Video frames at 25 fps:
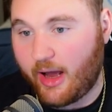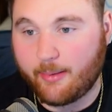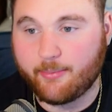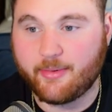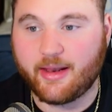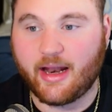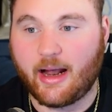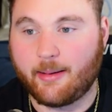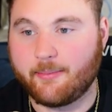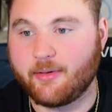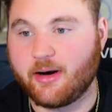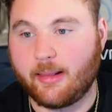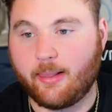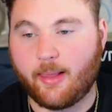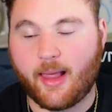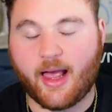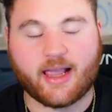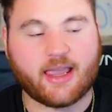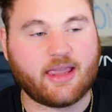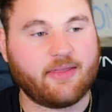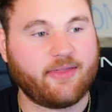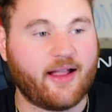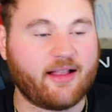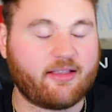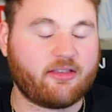I mean, I'm gonna
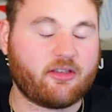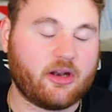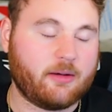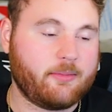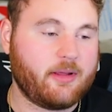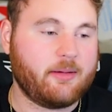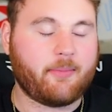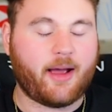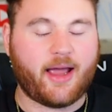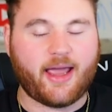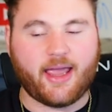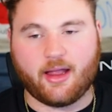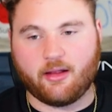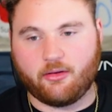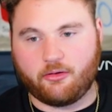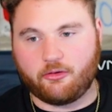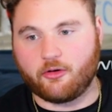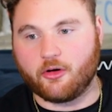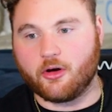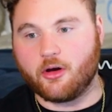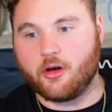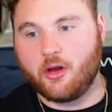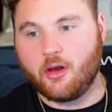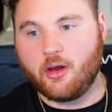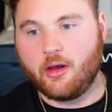lock it. That's gonna be my
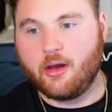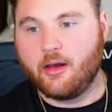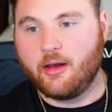answer.